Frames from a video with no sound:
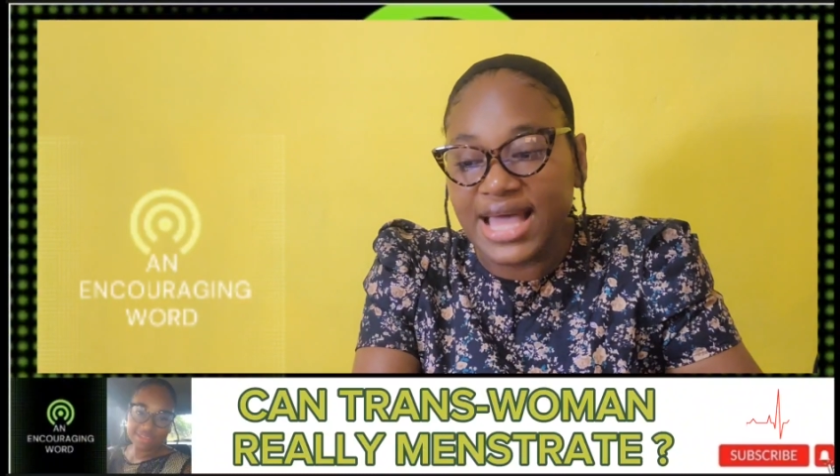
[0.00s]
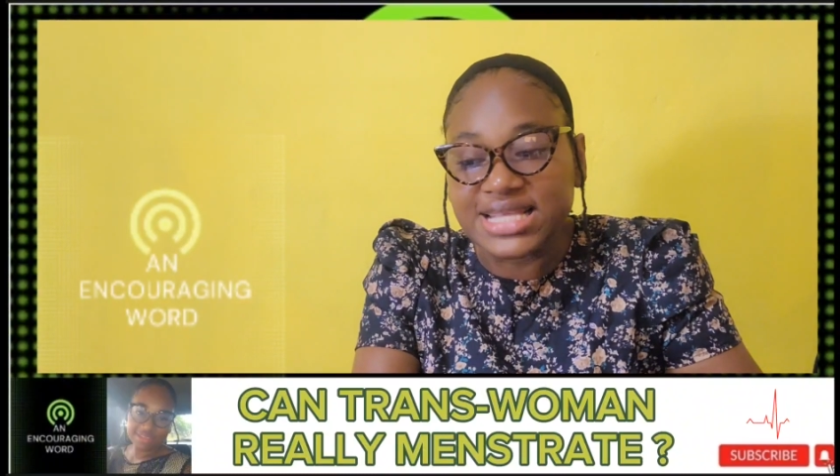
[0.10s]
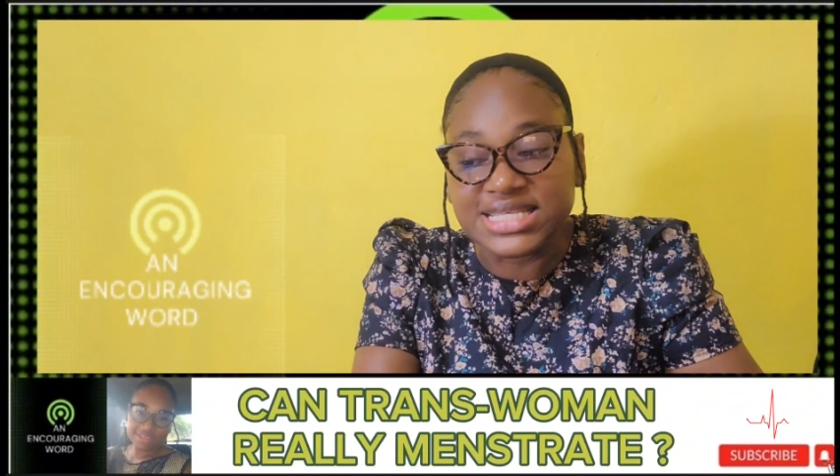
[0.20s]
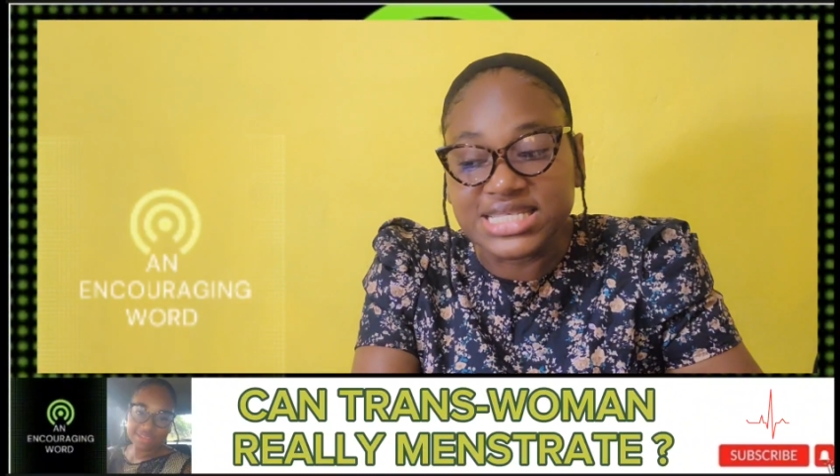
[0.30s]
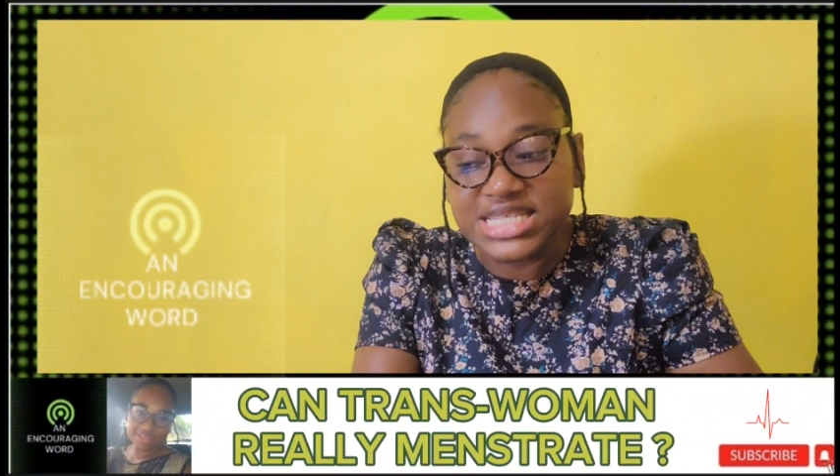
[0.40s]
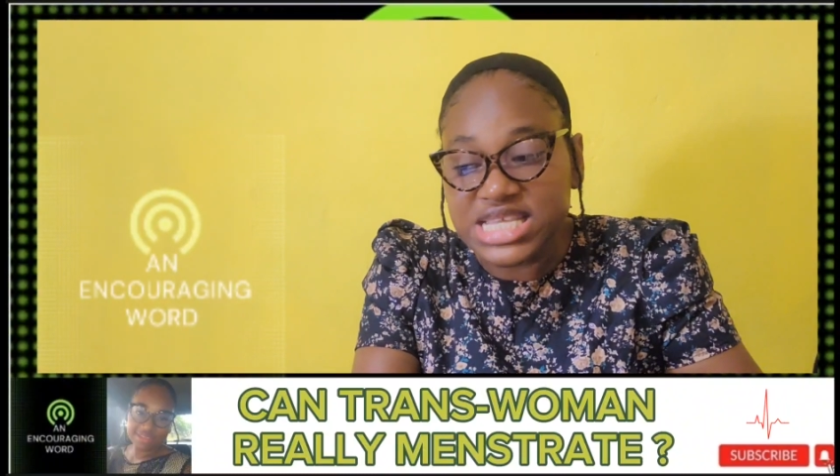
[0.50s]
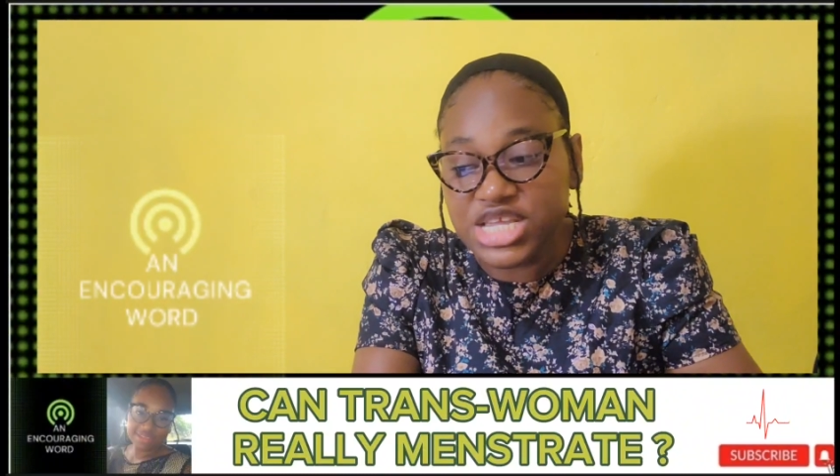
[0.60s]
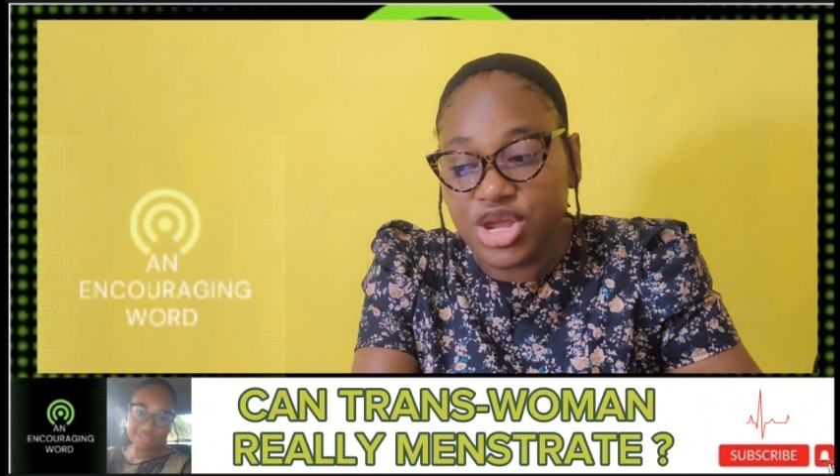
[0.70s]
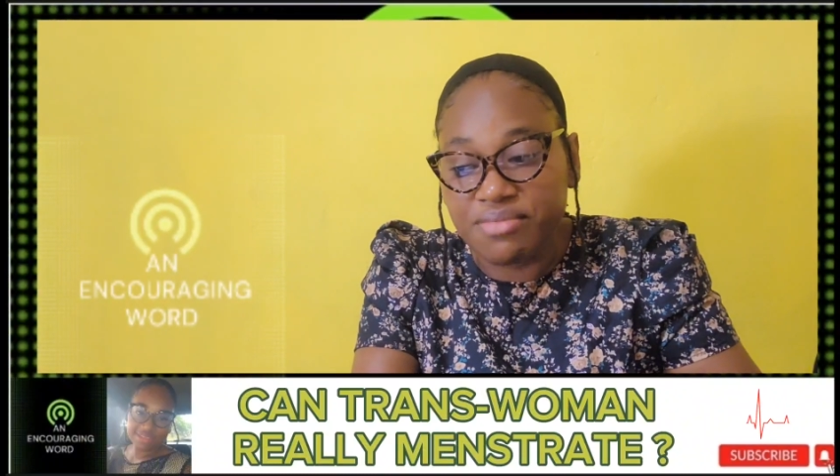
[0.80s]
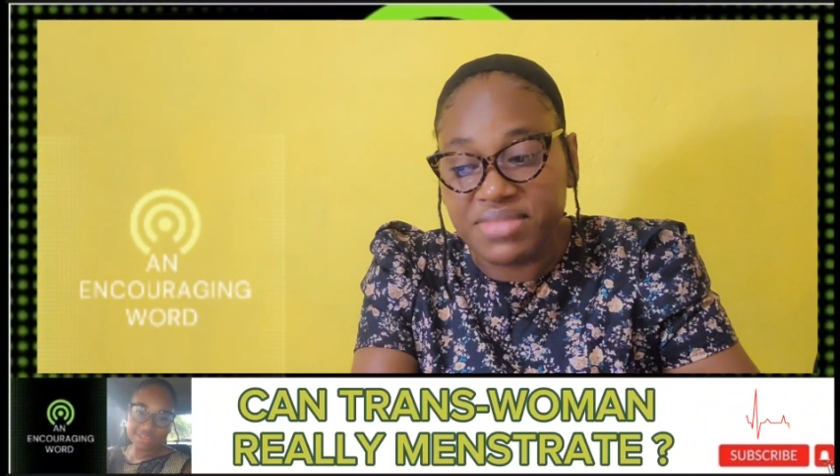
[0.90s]
as
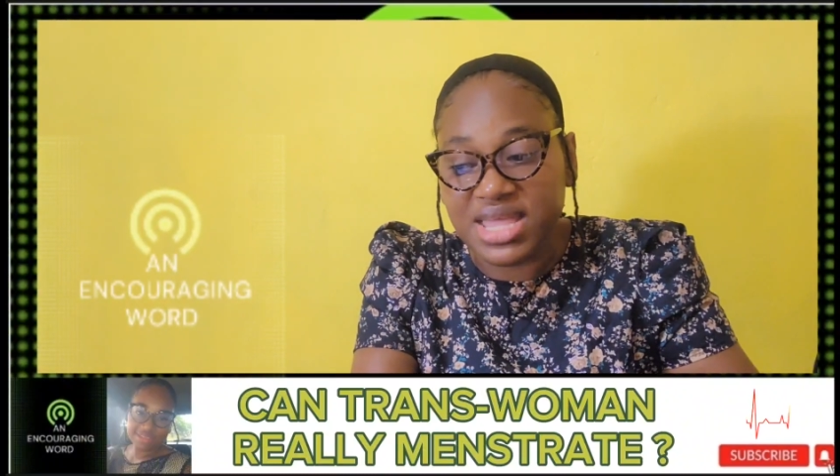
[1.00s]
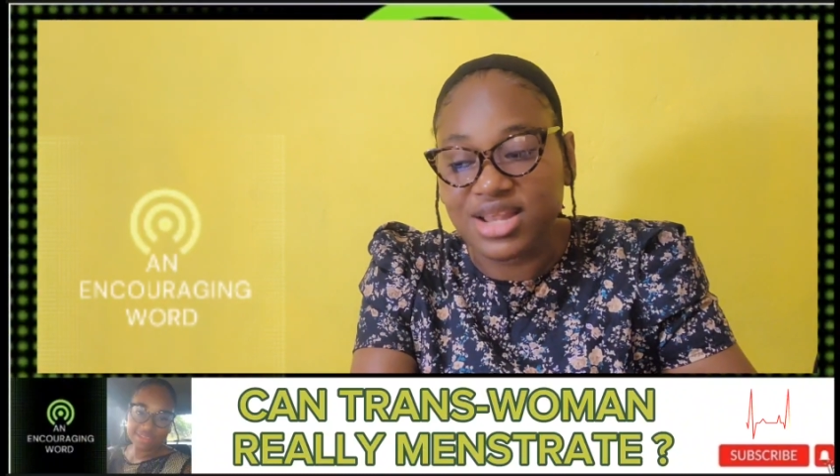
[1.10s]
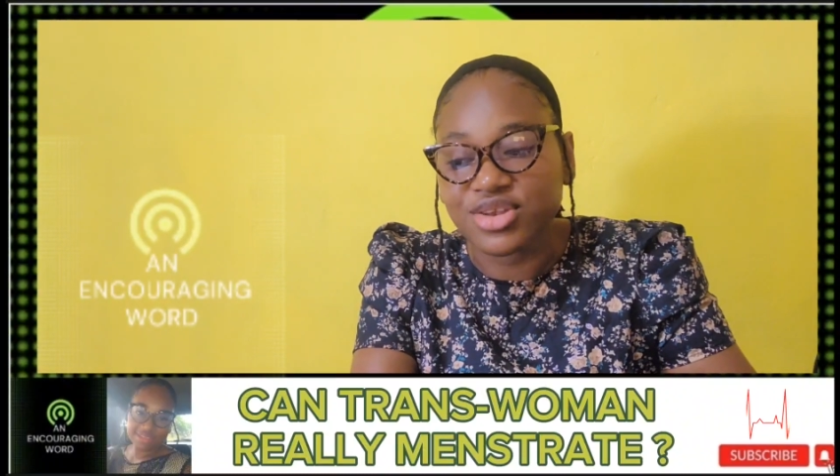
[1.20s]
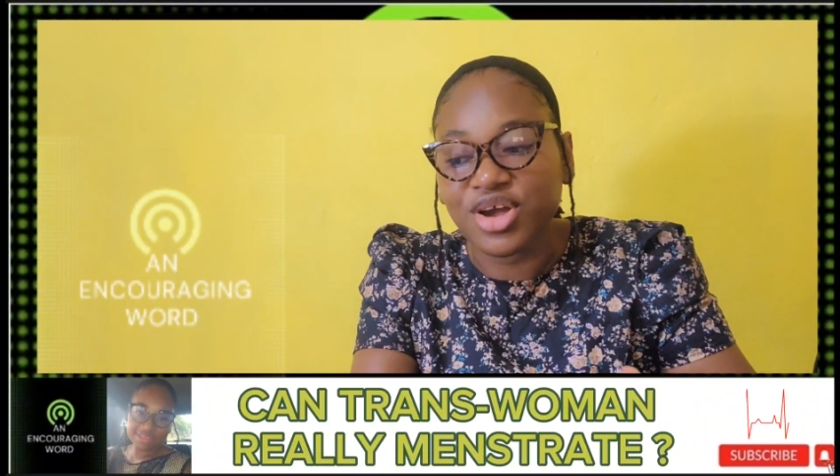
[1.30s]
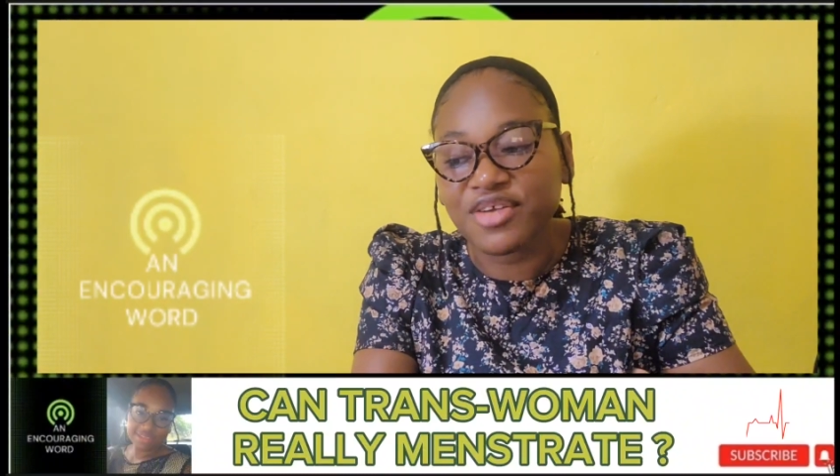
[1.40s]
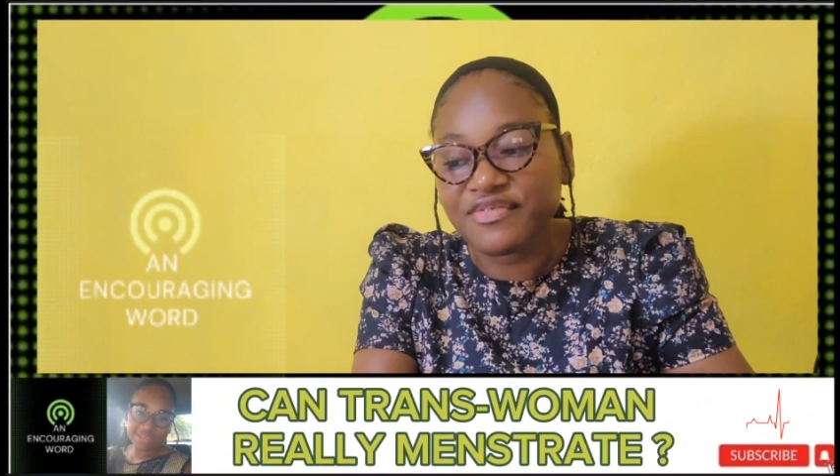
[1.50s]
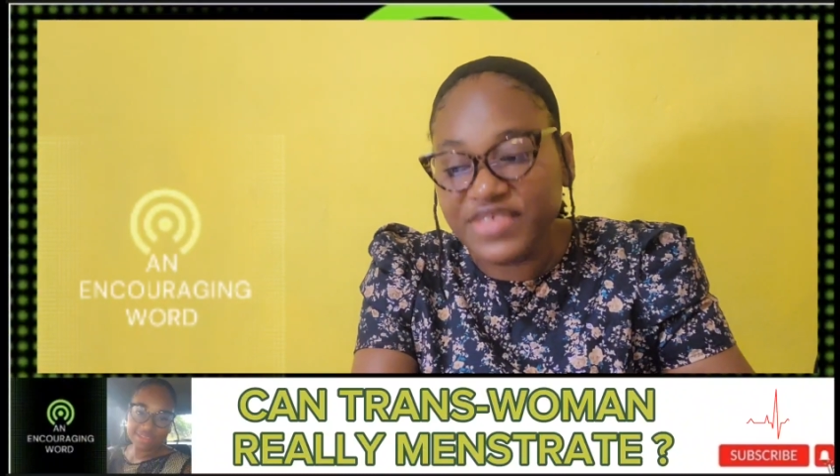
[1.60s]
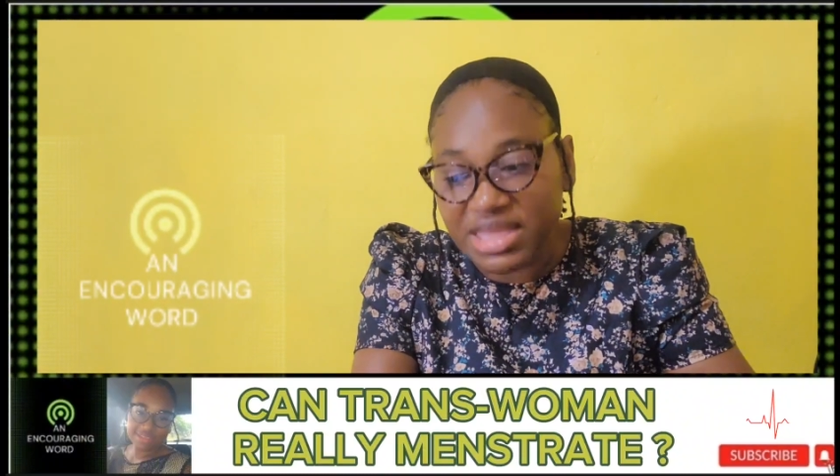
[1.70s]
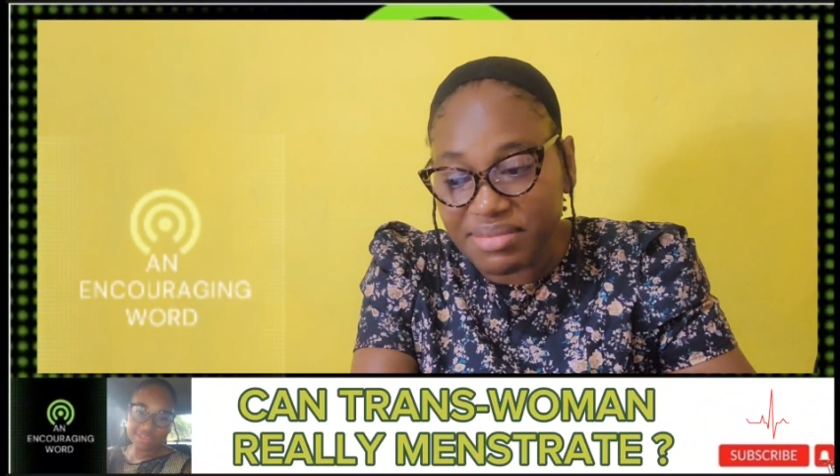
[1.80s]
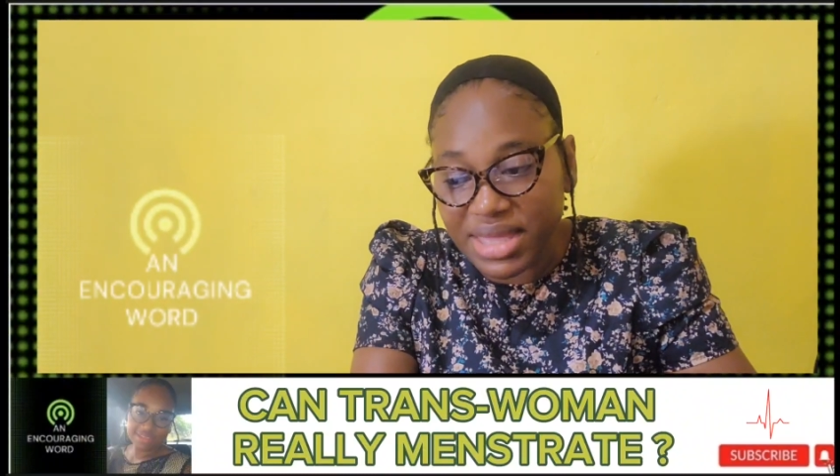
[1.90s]
neither male nor
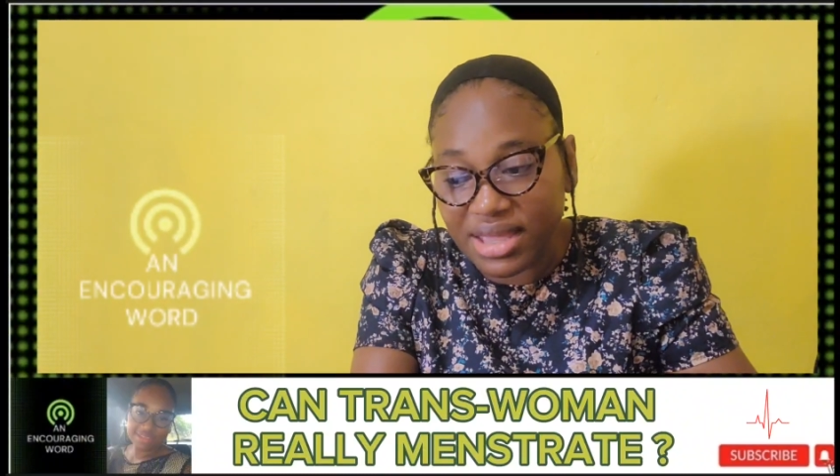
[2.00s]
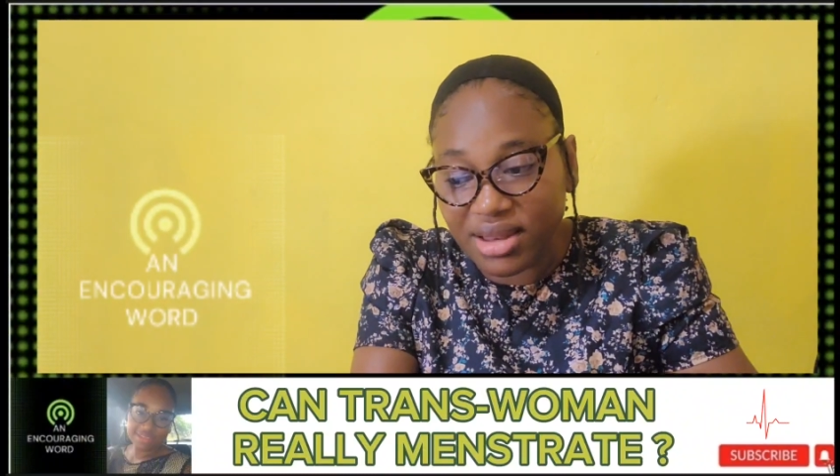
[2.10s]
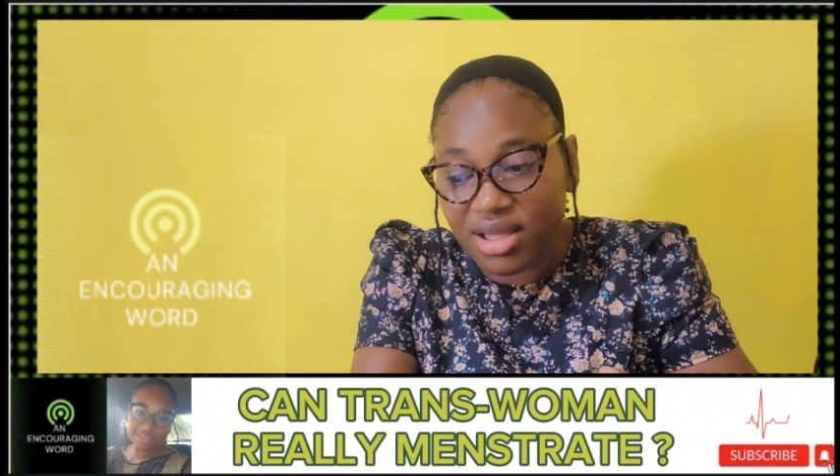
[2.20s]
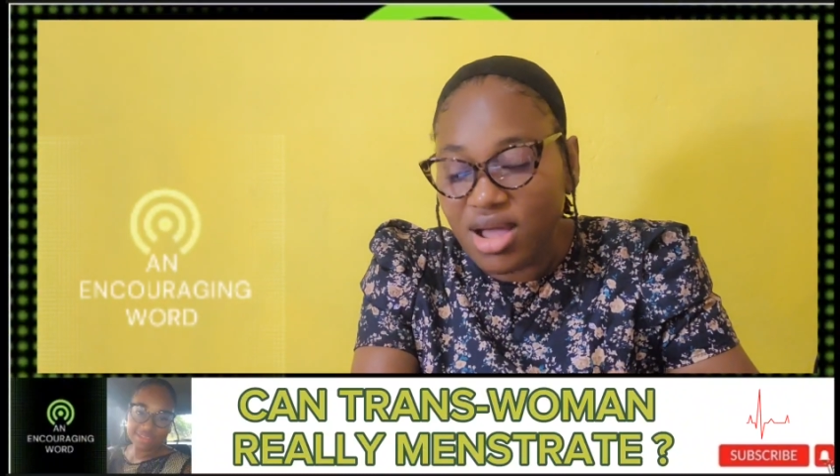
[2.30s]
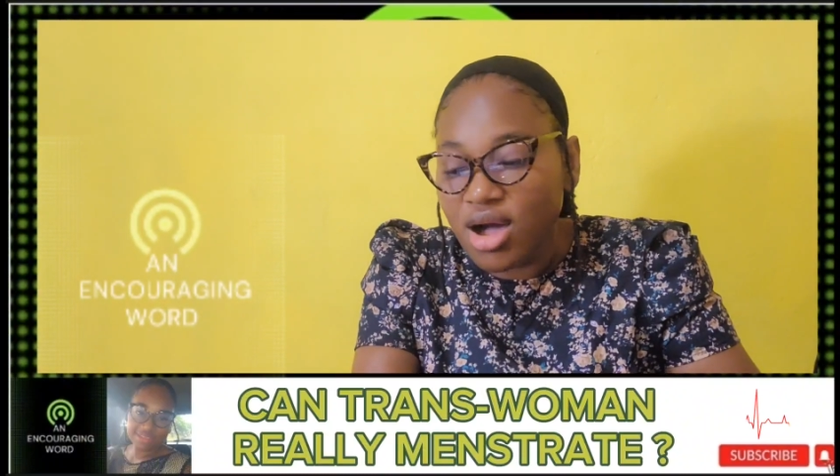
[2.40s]
female